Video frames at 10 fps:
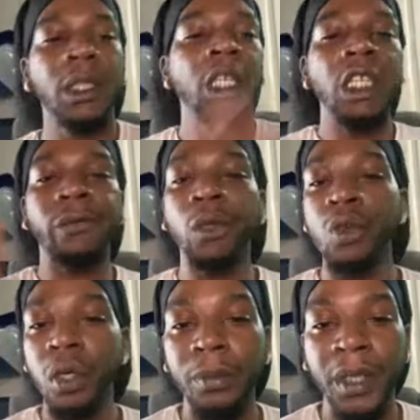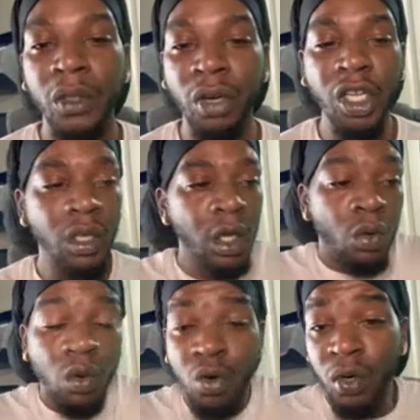If we're going to be great,
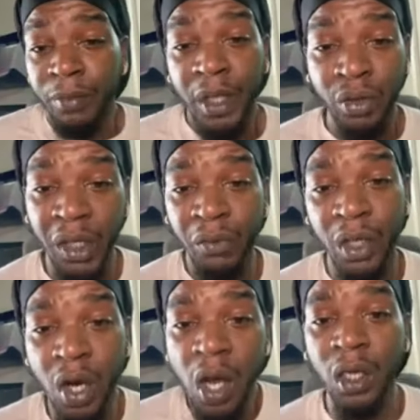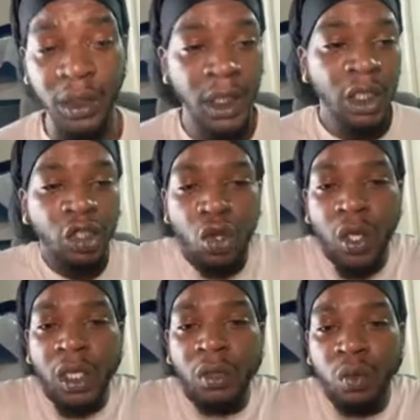we're going to be great regardless. So
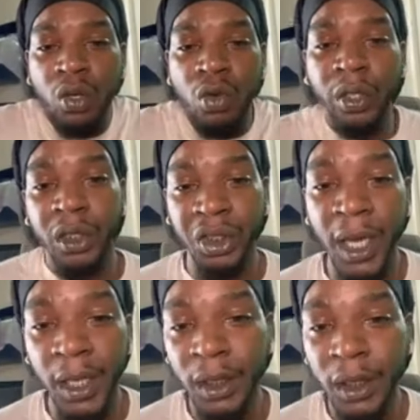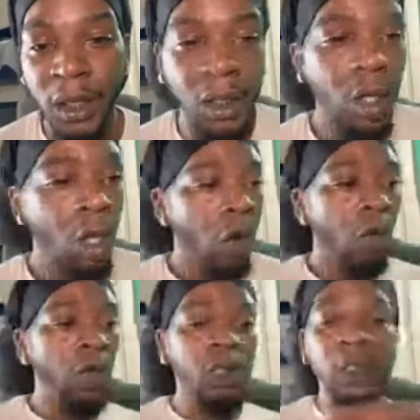either we're going to shine
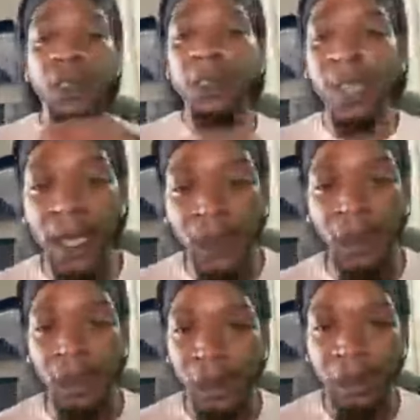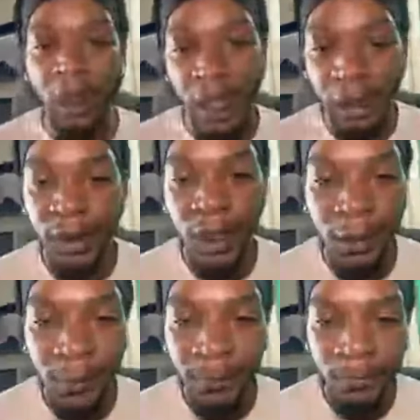together or we're just knocking
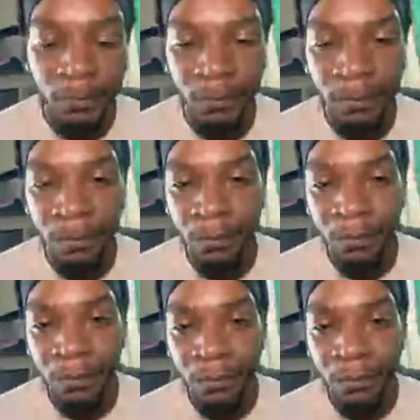each other lights out.